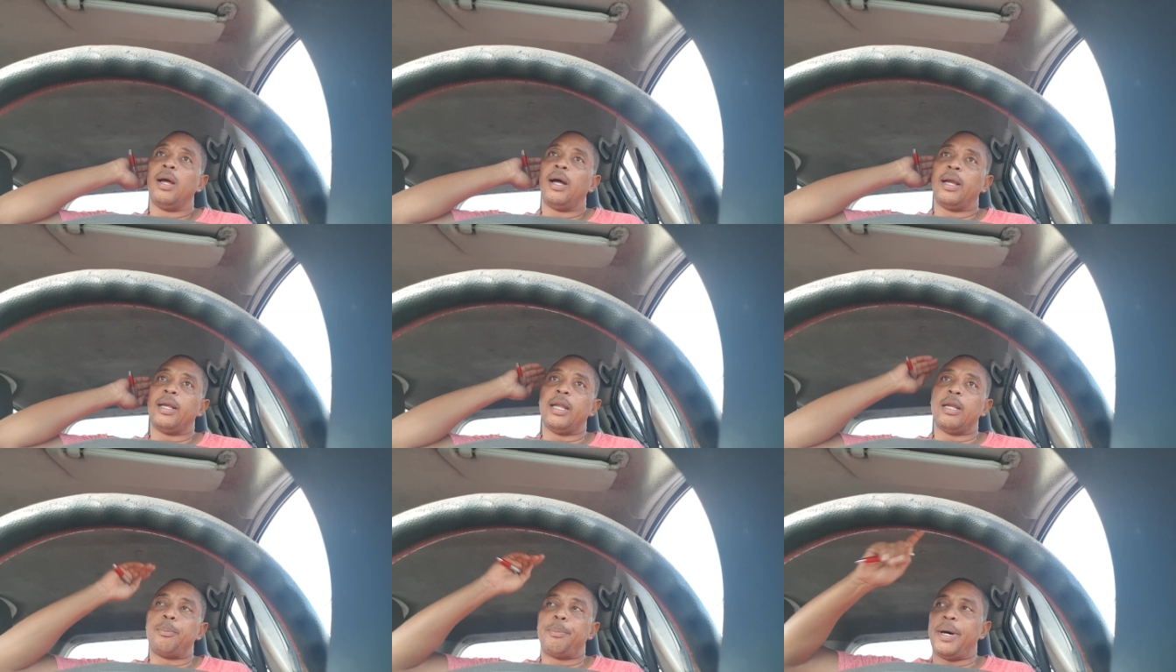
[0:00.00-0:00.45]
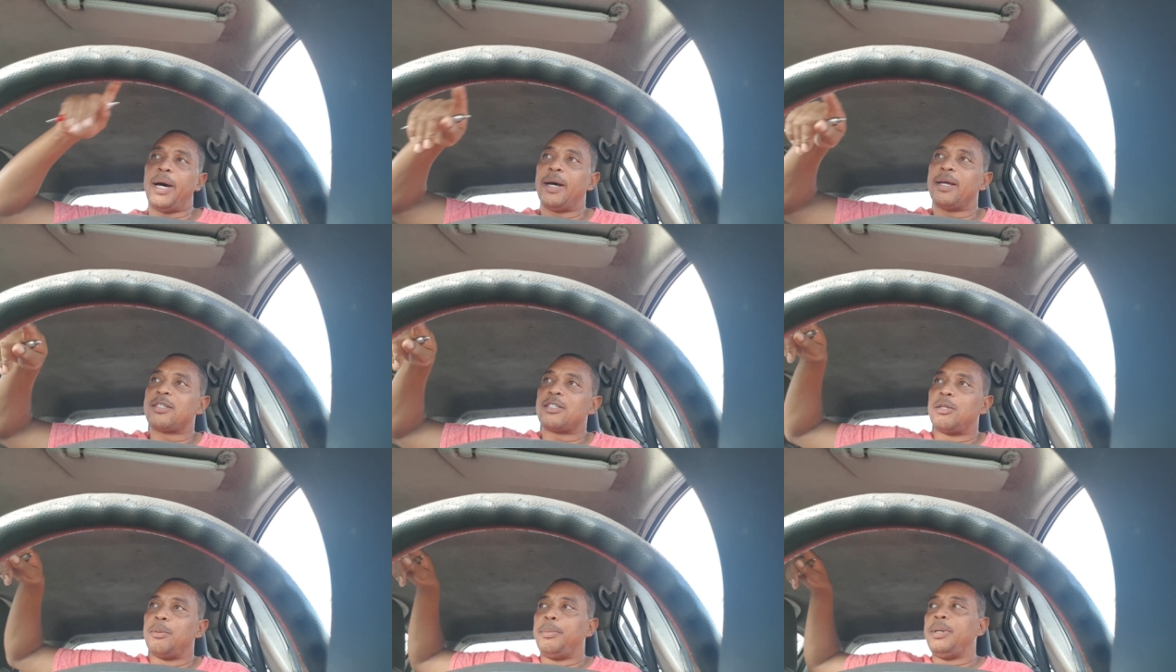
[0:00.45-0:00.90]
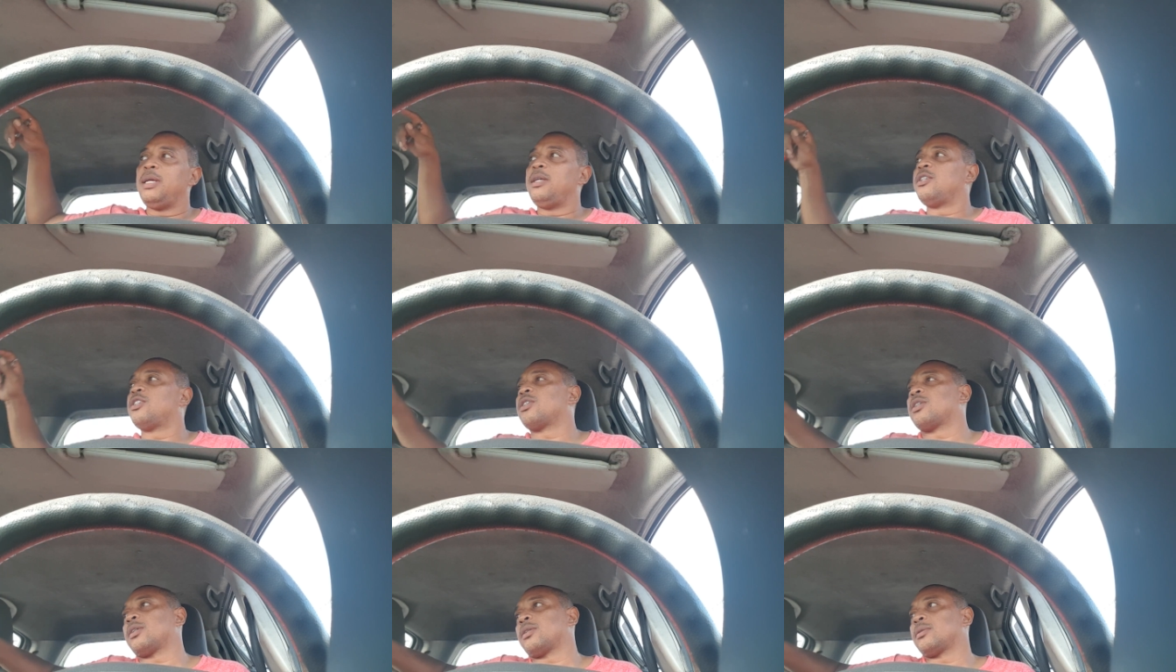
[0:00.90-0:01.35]
and I'd passed the
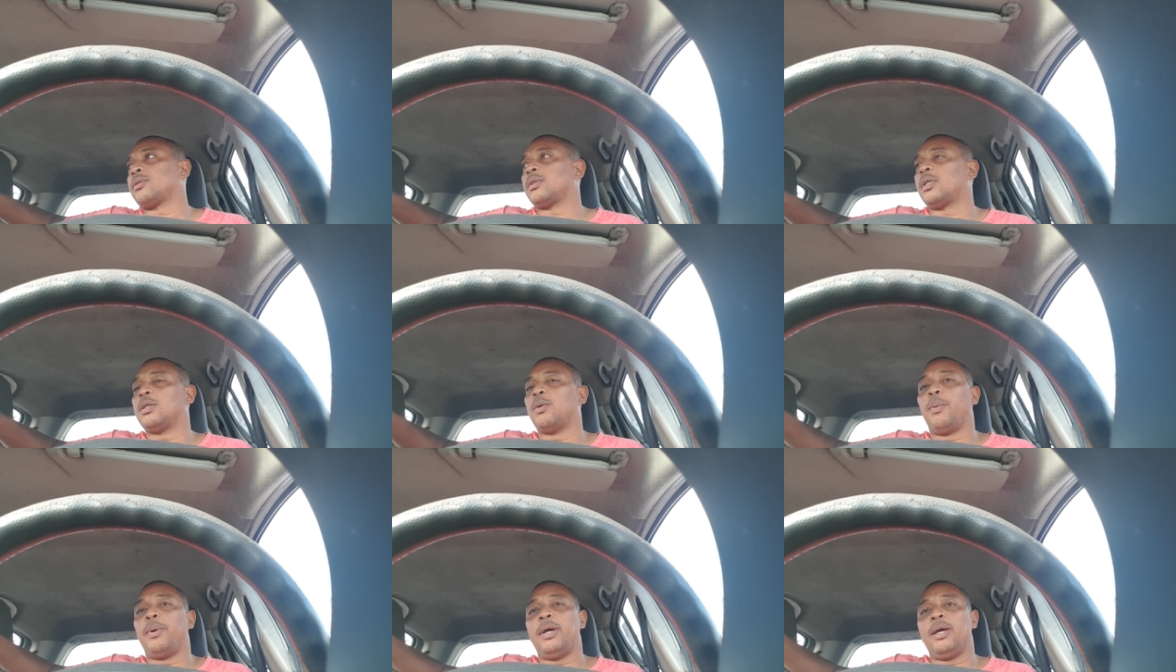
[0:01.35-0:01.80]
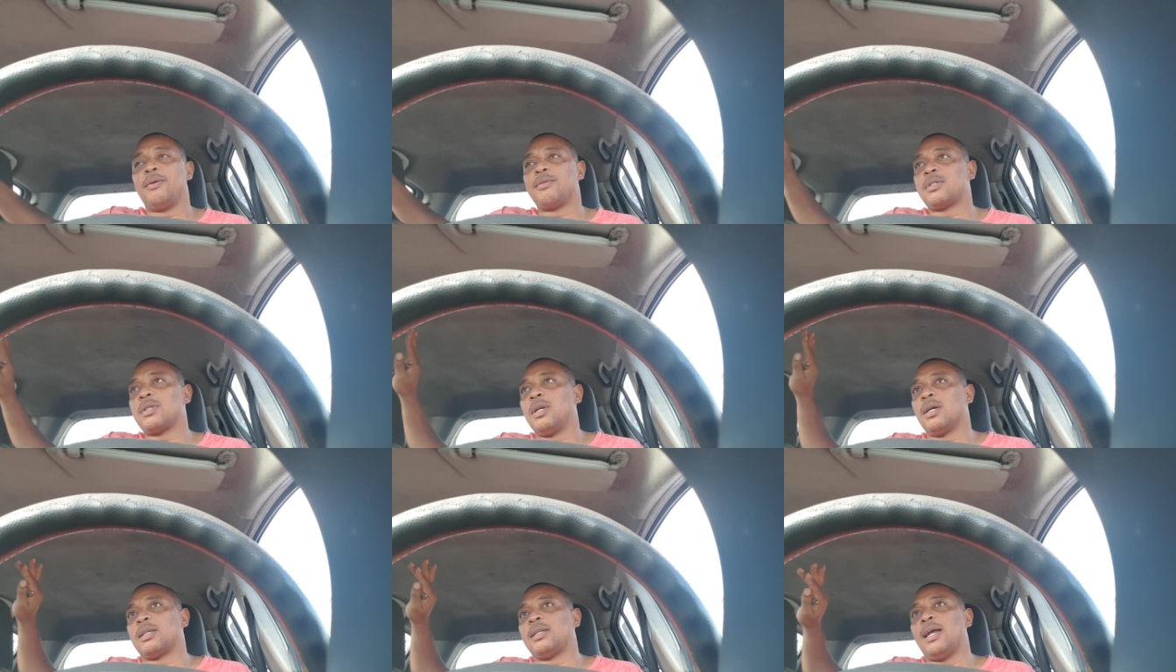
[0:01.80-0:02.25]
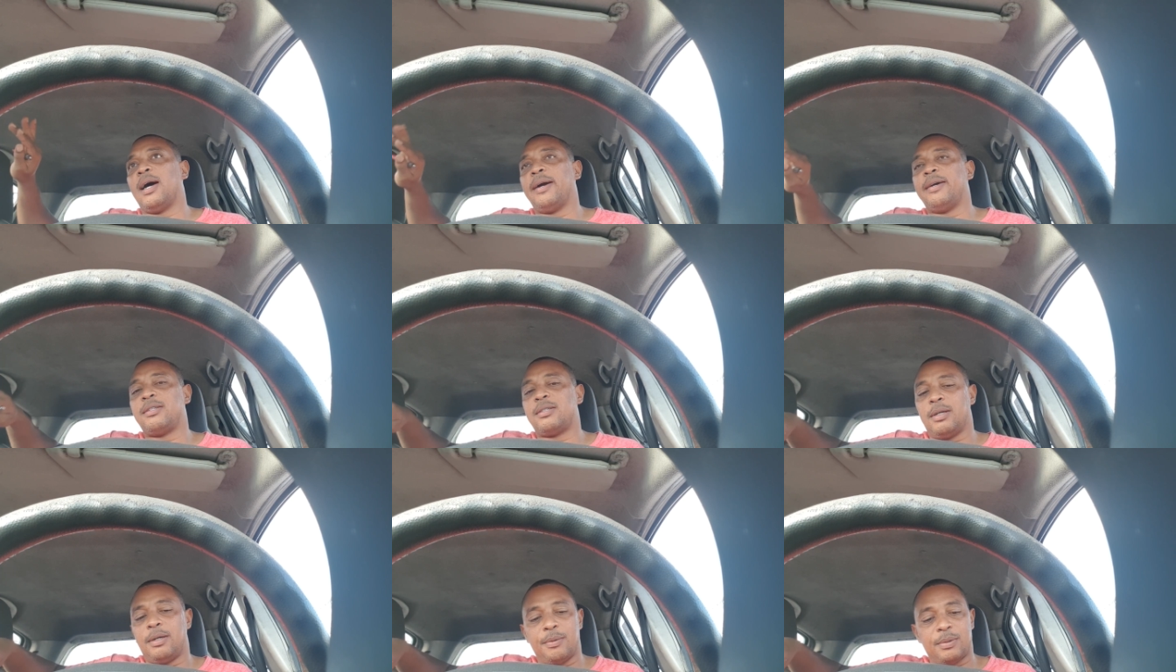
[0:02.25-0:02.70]
beach, and the waves looked
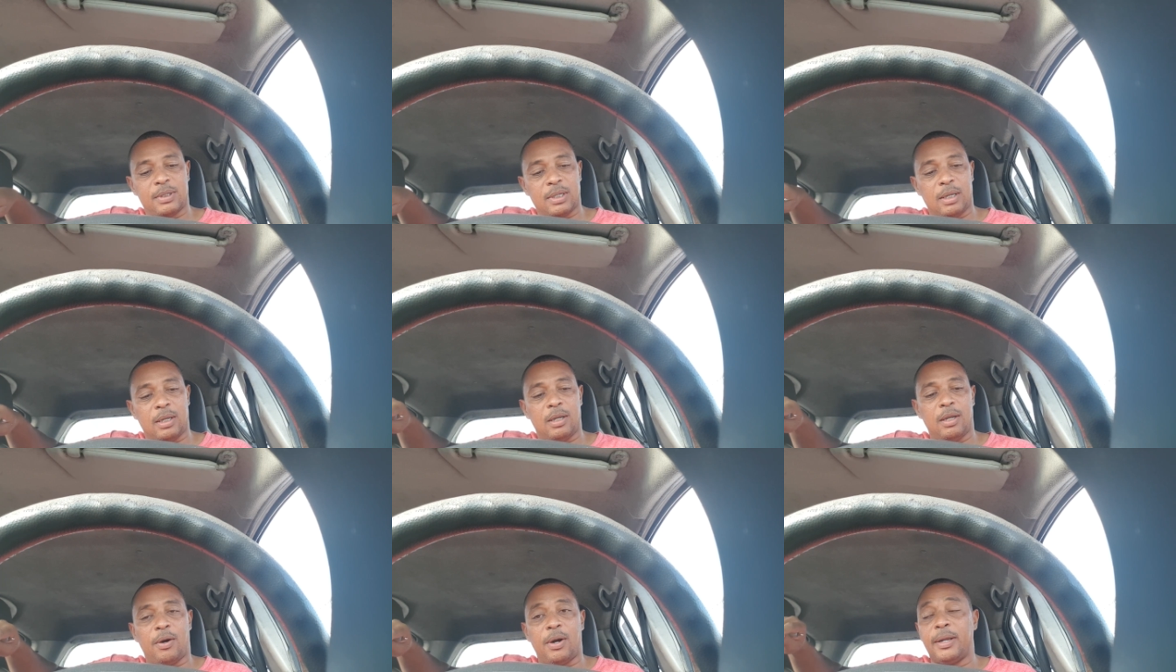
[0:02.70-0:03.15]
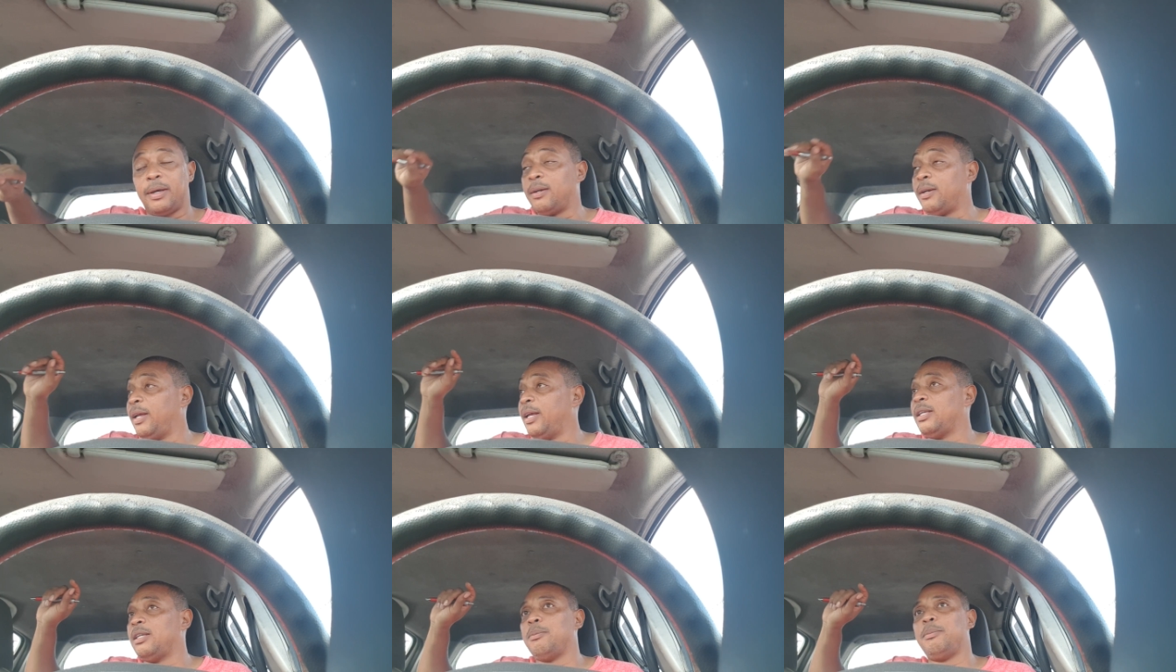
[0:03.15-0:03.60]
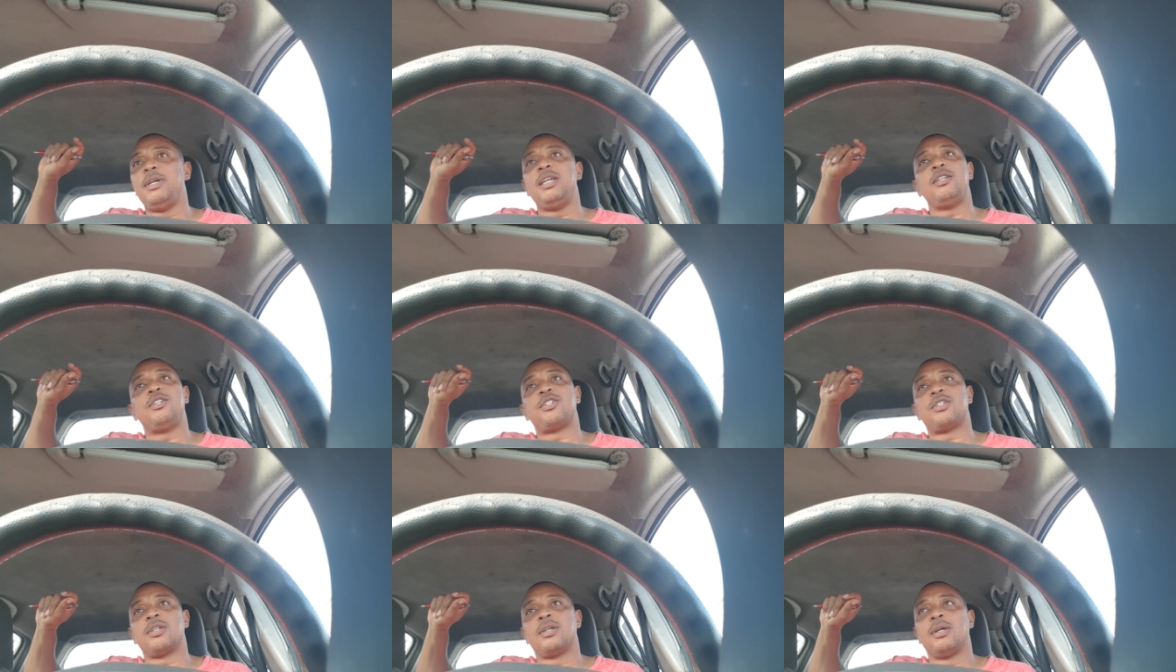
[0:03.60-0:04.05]
nice. I was saying, Lord, I gotta hit the
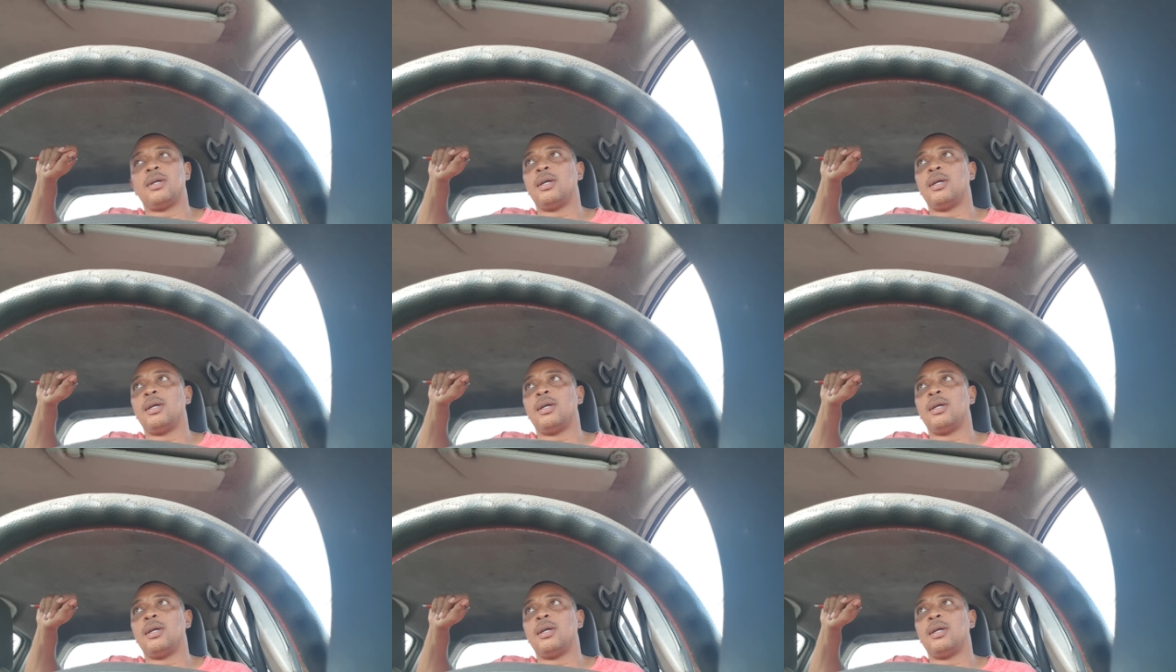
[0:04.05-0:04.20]
beach